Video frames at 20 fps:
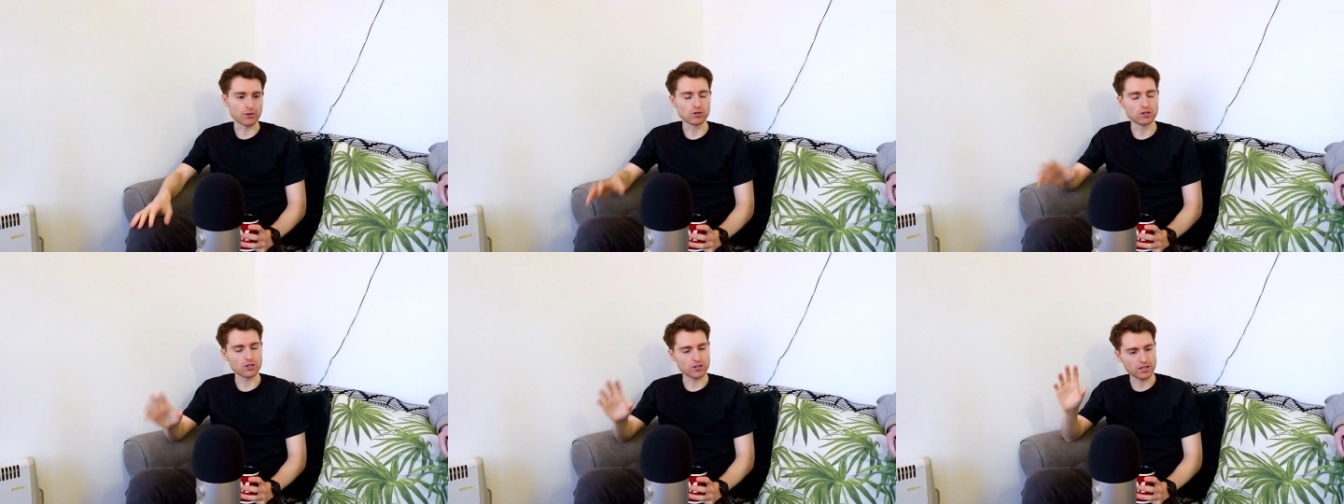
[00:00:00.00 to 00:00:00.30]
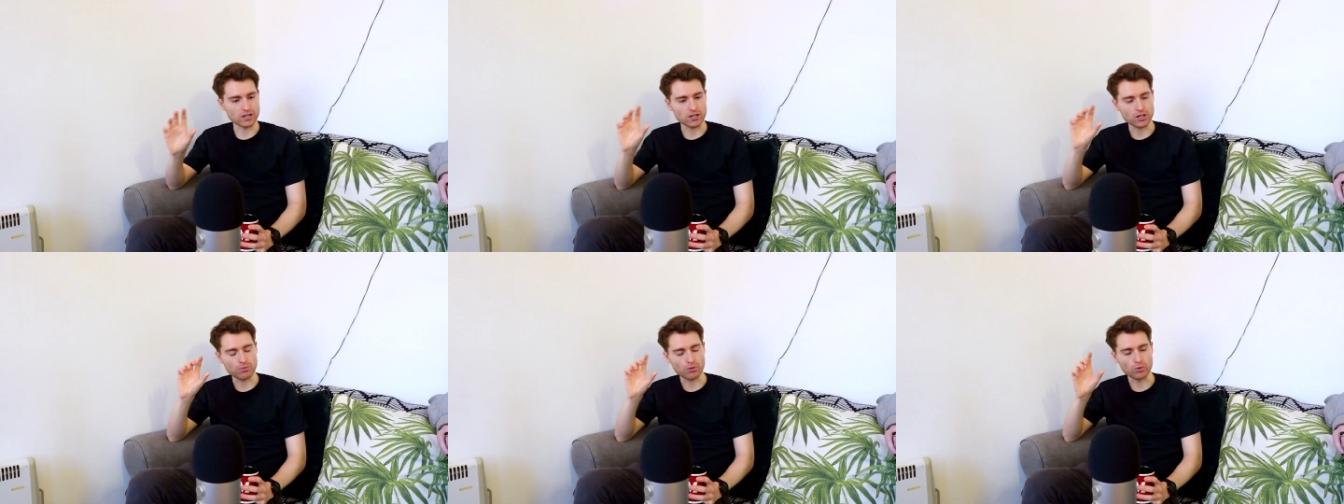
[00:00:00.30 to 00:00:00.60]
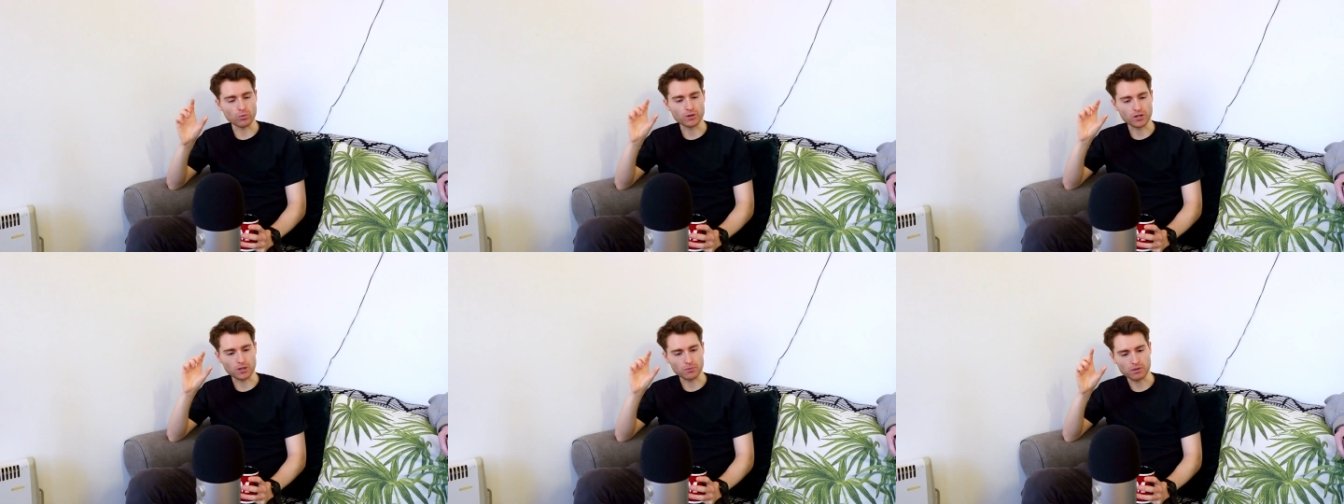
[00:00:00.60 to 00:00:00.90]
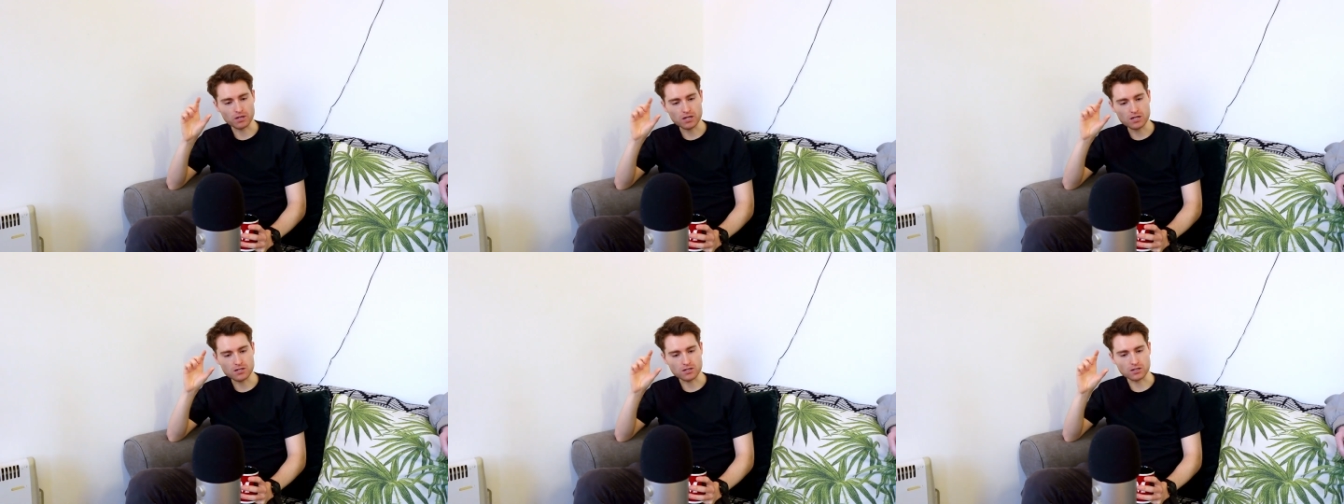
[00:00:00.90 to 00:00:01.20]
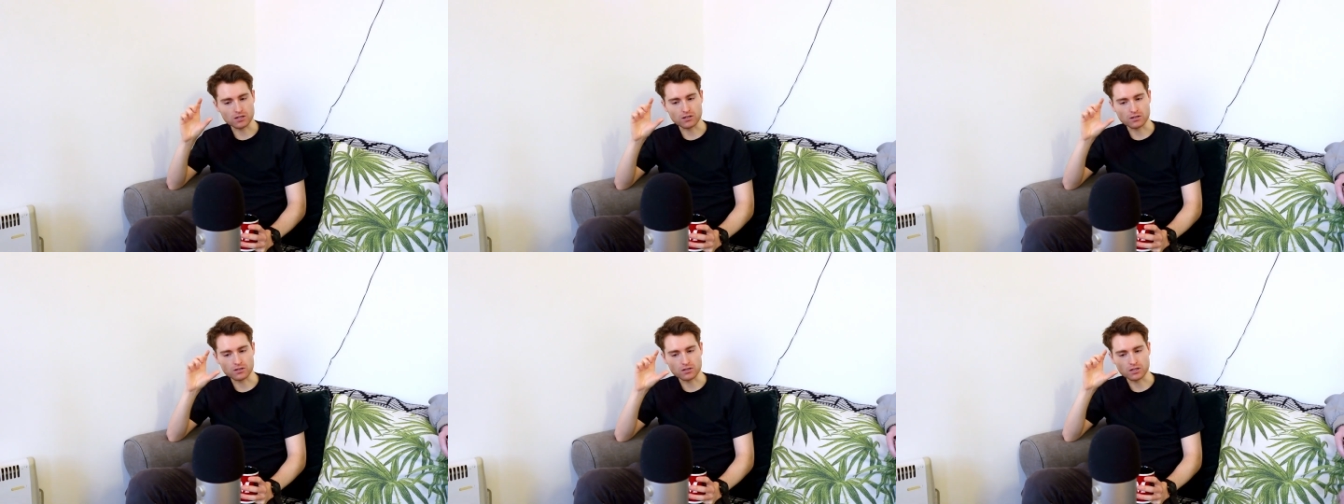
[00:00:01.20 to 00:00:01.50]
you look that up on
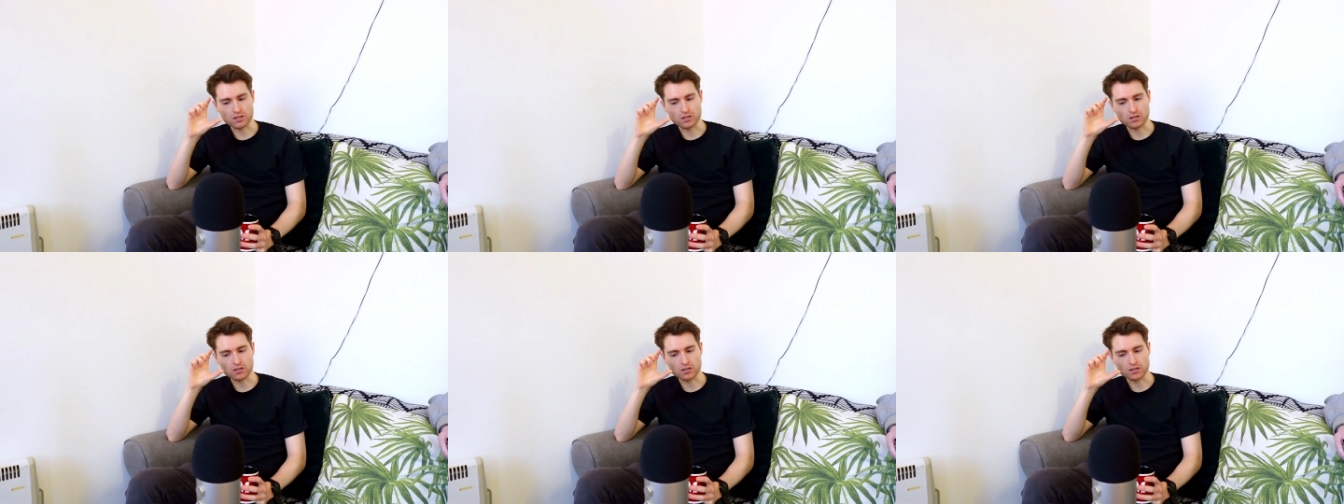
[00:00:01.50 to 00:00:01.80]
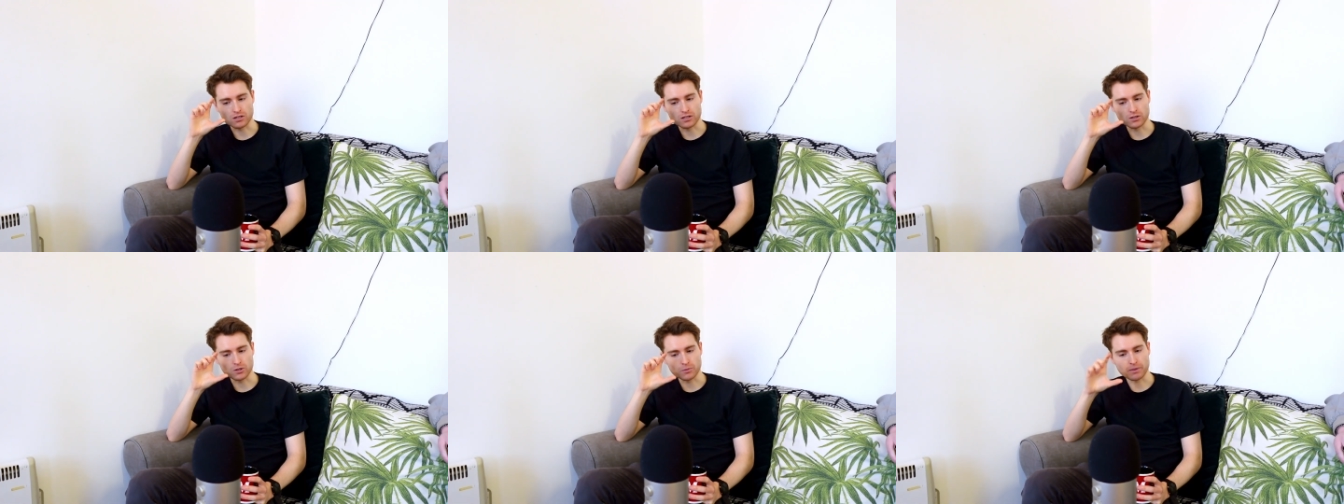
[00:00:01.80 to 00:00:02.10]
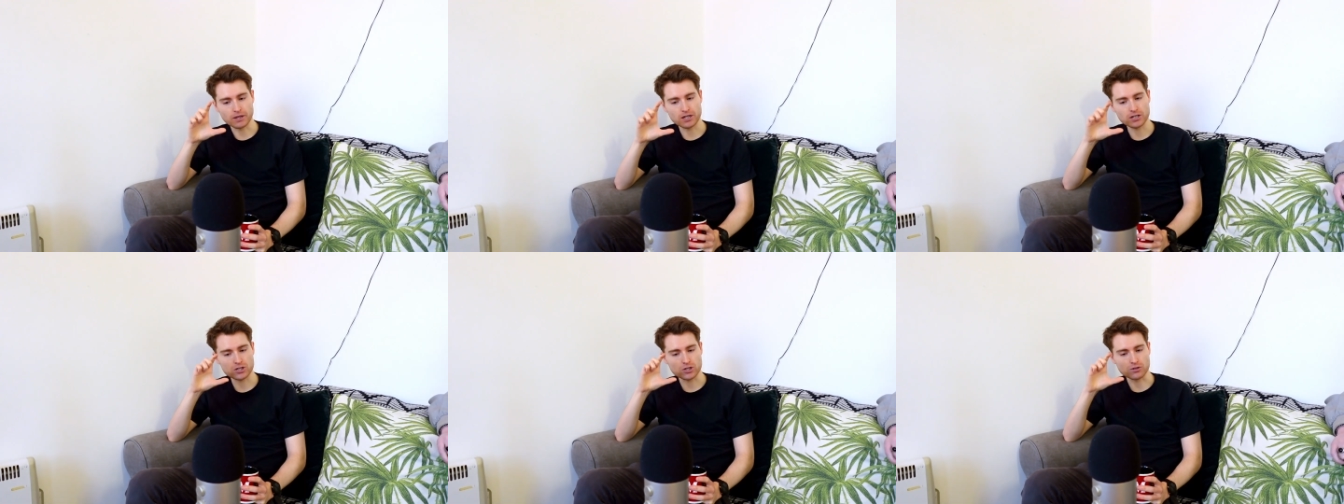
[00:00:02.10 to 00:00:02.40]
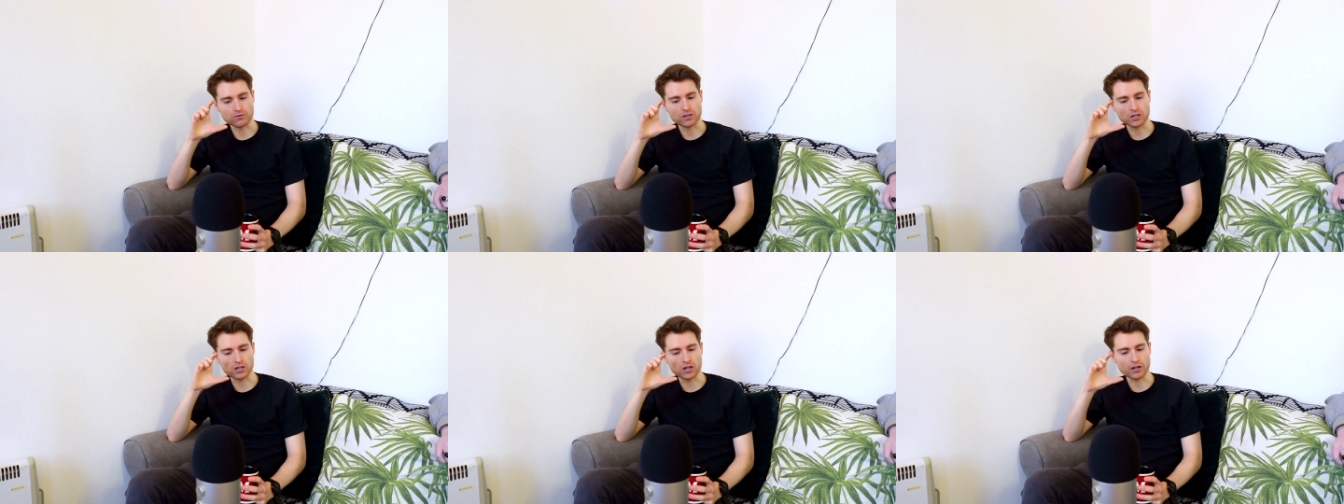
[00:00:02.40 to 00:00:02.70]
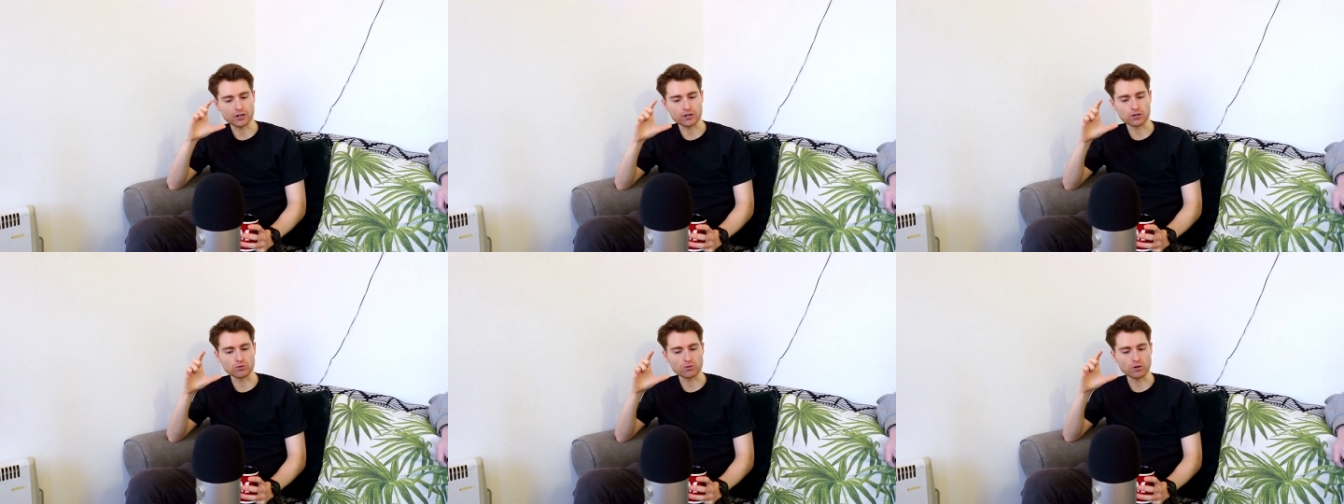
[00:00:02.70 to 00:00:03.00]
Wikipedia, the little picture of the
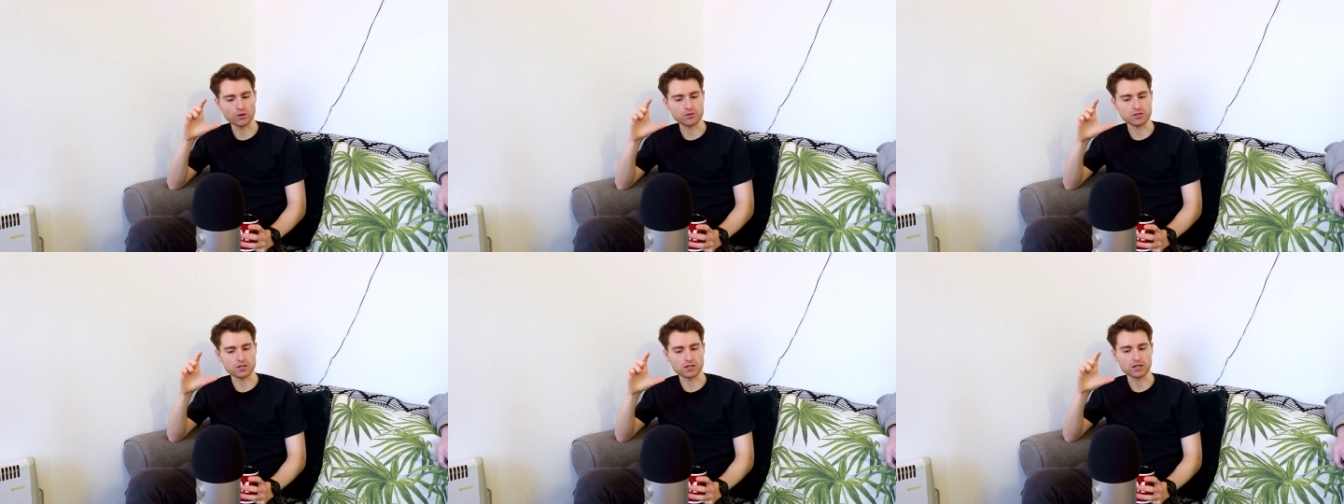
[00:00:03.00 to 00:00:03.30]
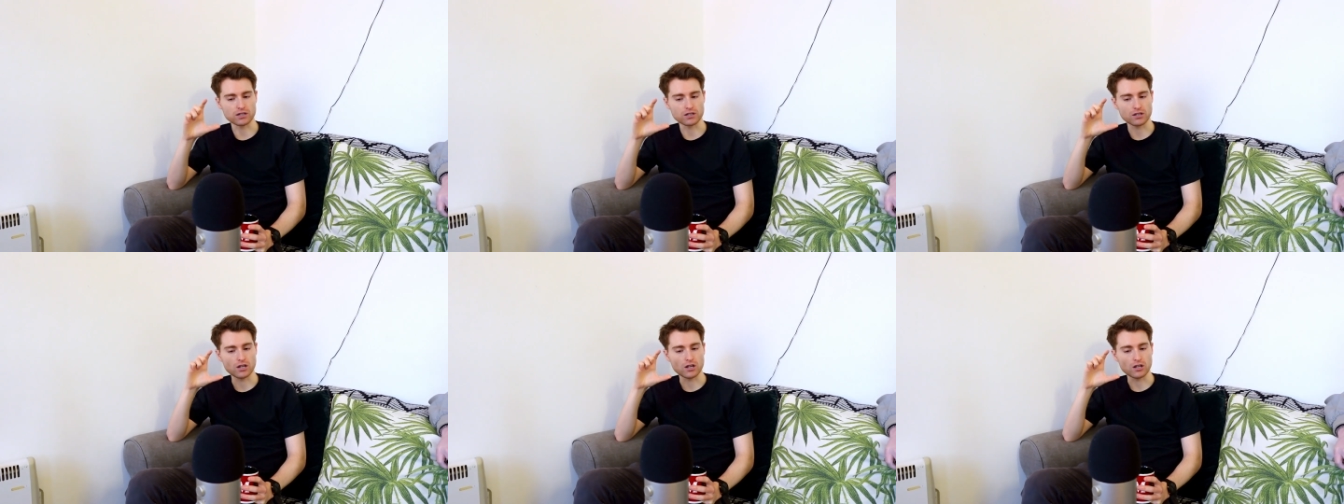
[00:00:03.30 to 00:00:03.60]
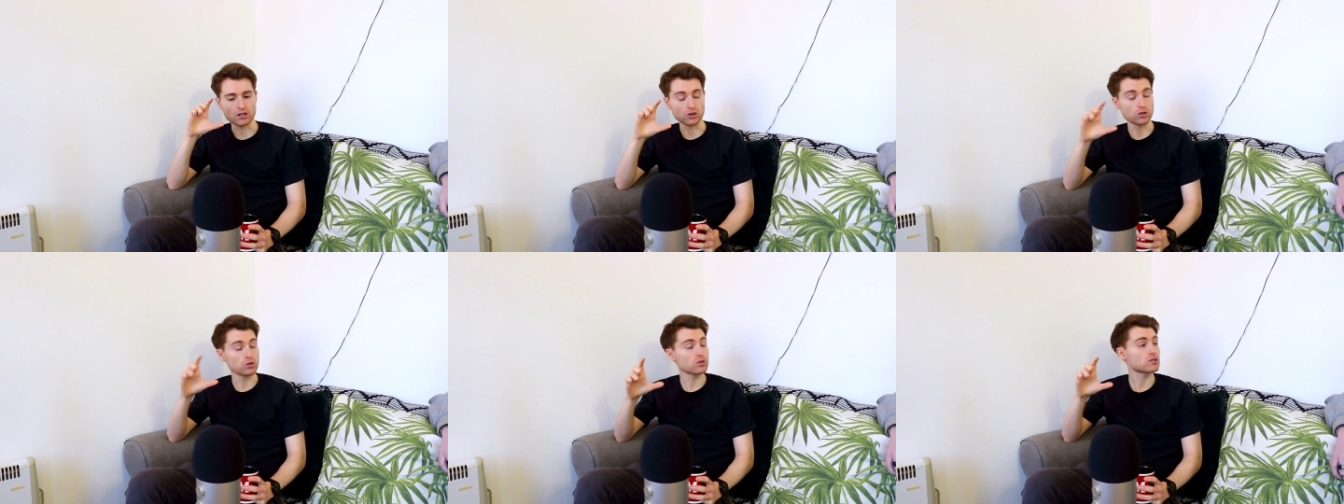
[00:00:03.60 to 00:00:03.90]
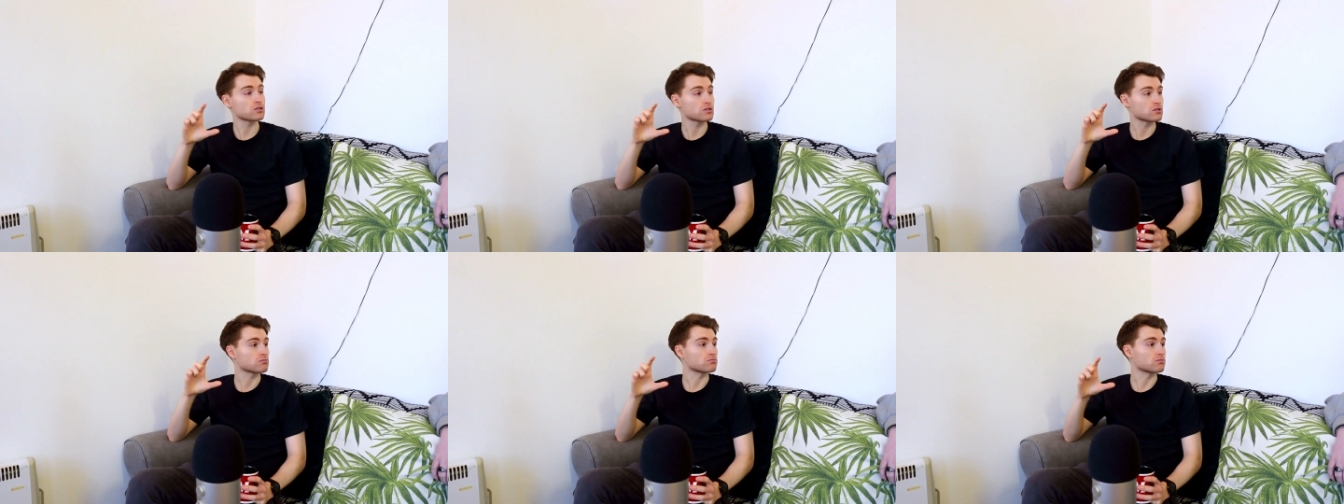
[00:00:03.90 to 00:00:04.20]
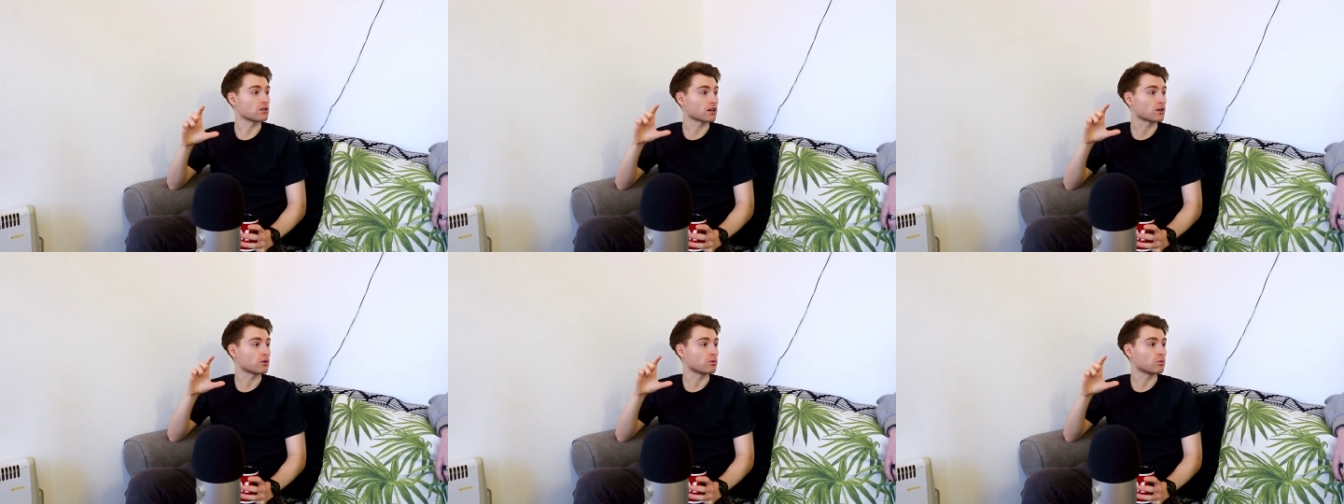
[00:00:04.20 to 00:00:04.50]
guy who wrote it looks like a